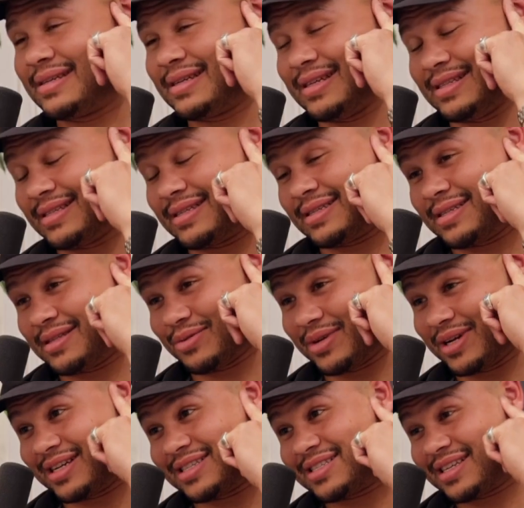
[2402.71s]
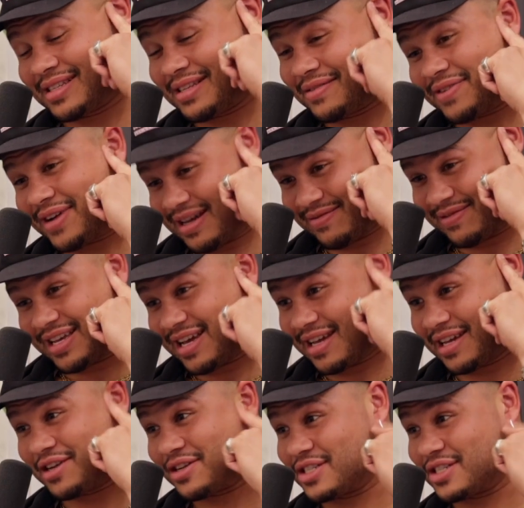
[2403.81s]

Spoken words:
Because it's a 365-day-a-year